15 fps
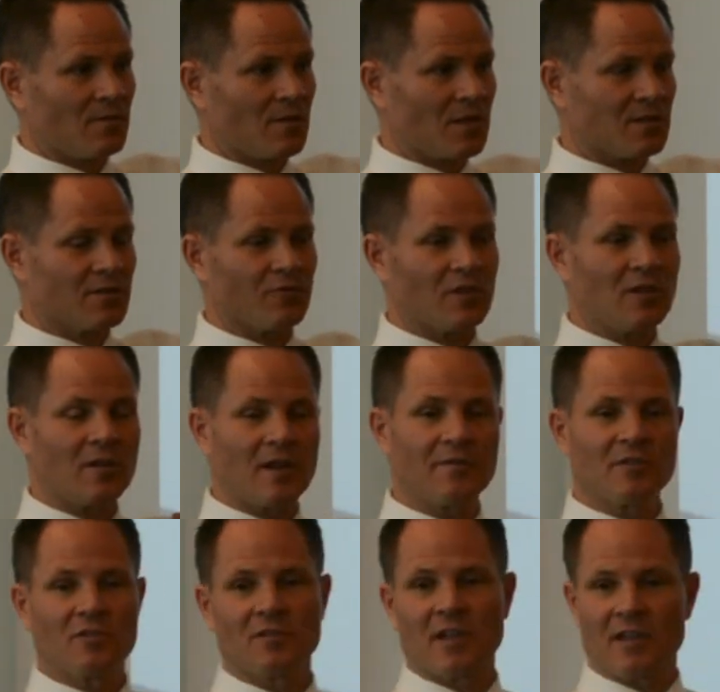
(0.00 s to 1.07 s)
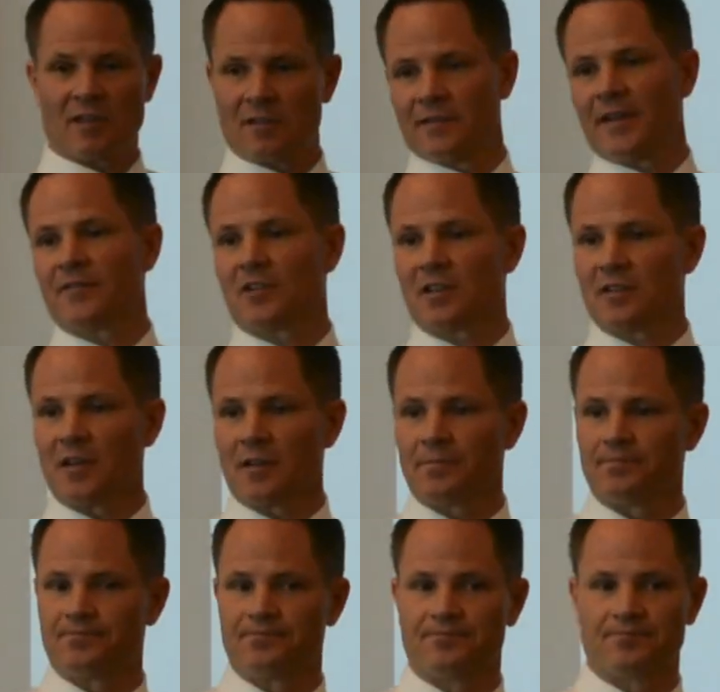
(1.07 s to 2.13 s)
Because if we don't have a due date, it'll never get done.
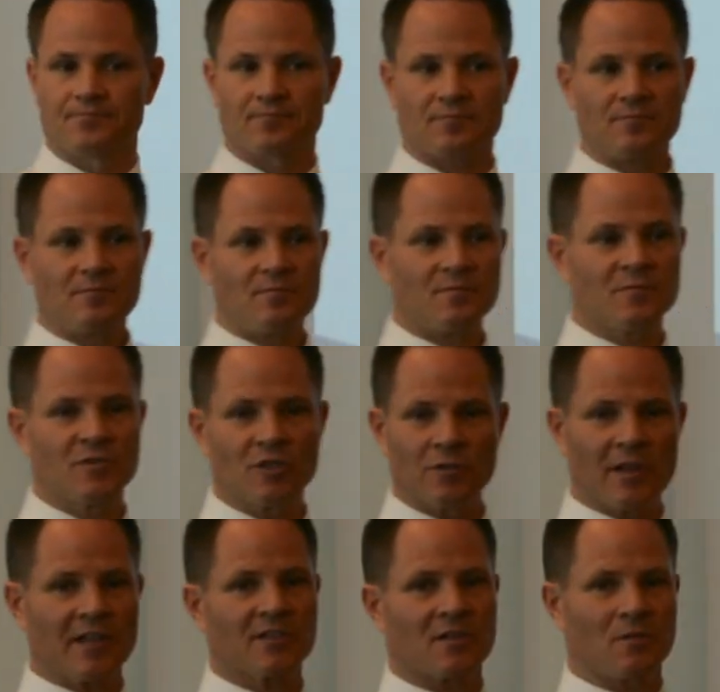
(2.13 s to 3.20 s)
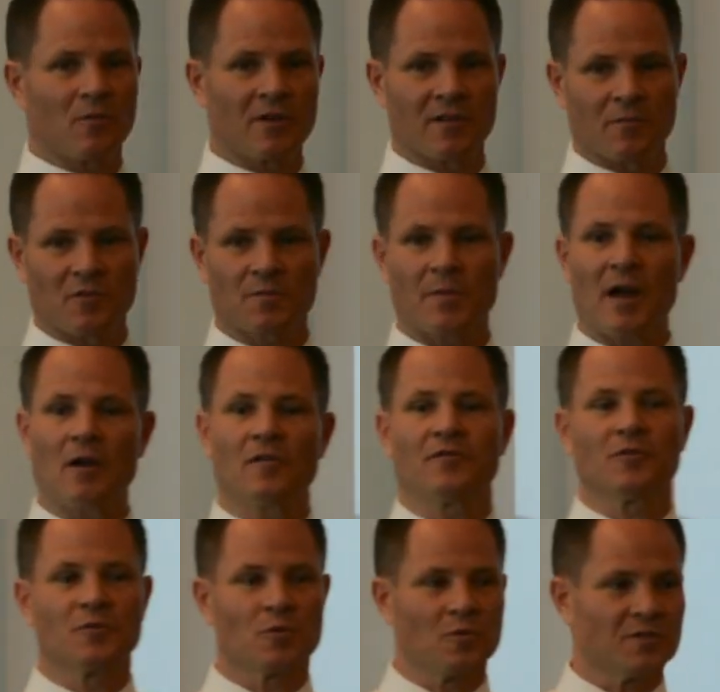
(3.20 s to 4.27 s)
Due dates are one of the most
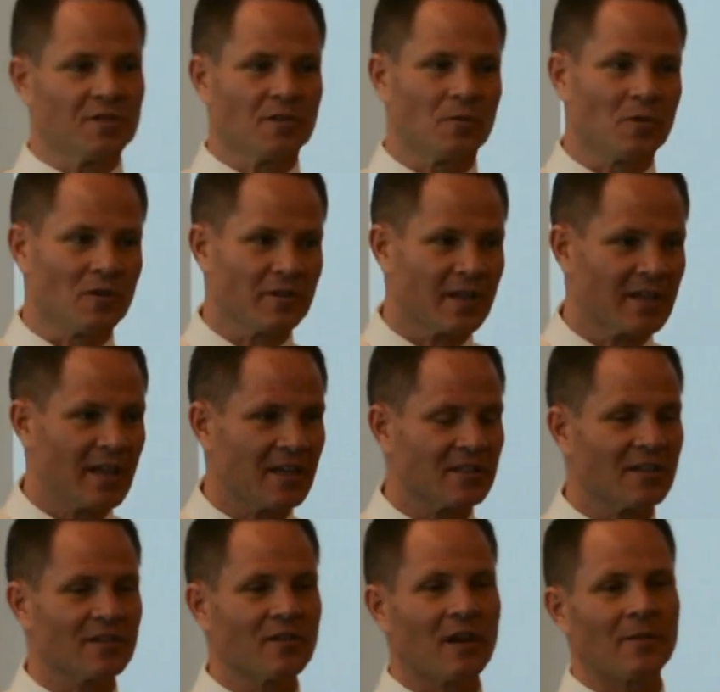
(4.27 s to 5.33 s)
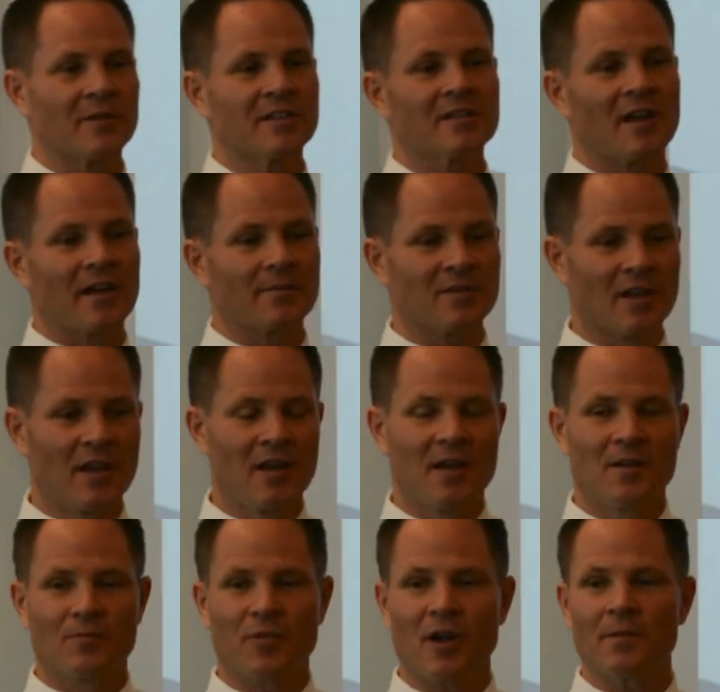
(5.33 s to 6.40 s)
powerful tools in the world. I can't tell you how many times
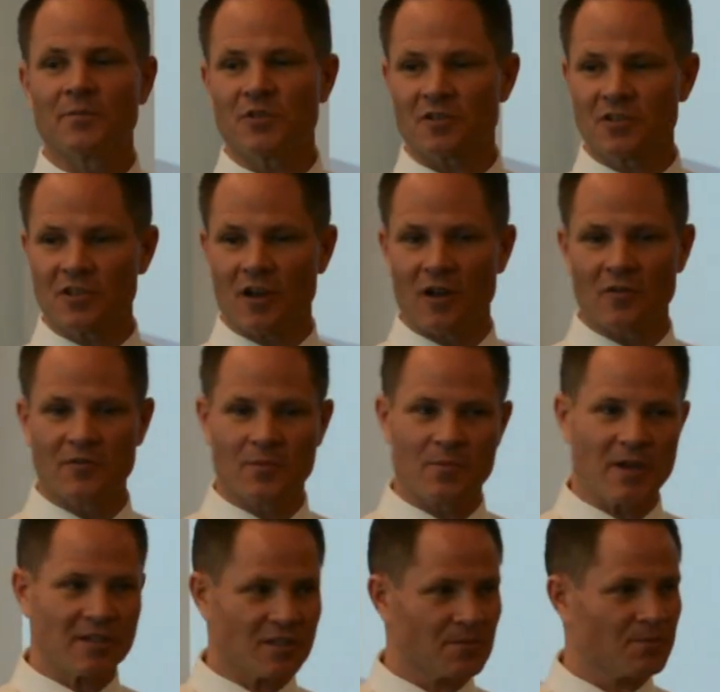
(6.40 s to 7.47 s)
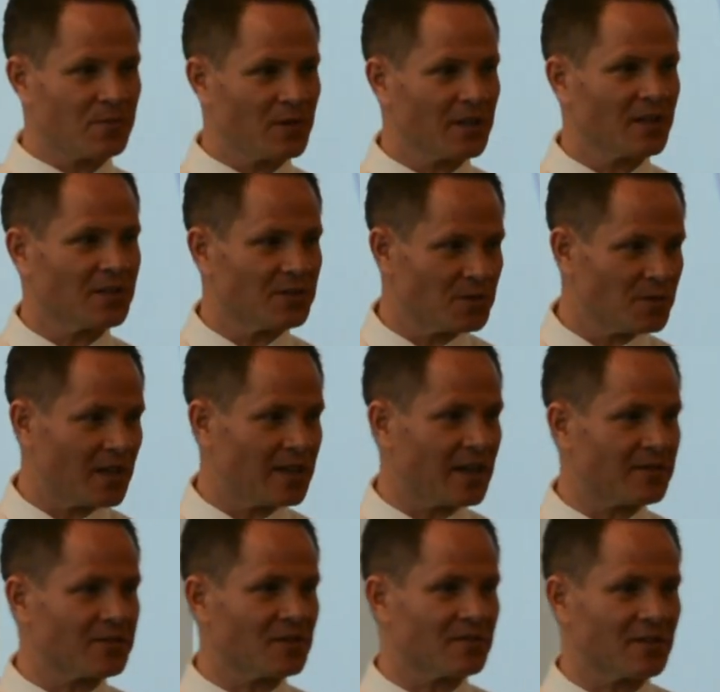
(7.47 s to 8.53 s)
problems are solved by just putting a due date
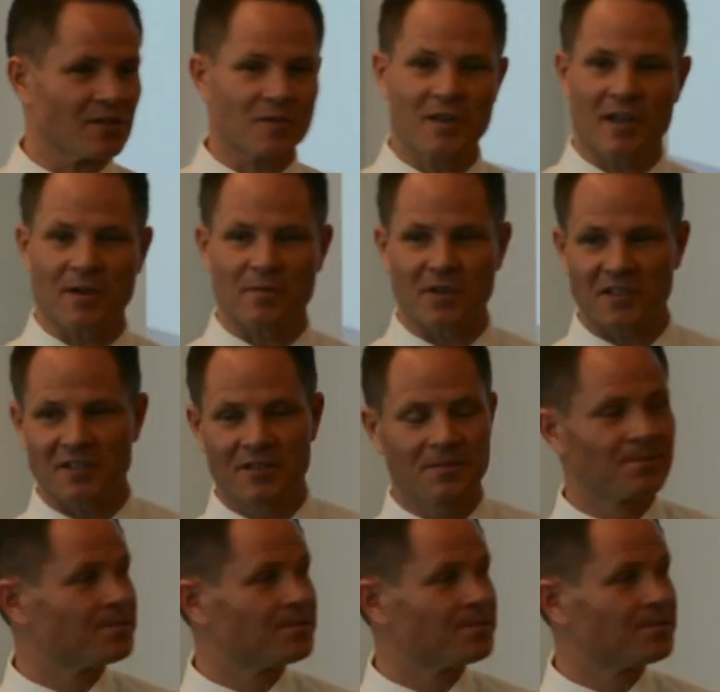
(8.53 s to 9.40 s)
out there that you can't miss.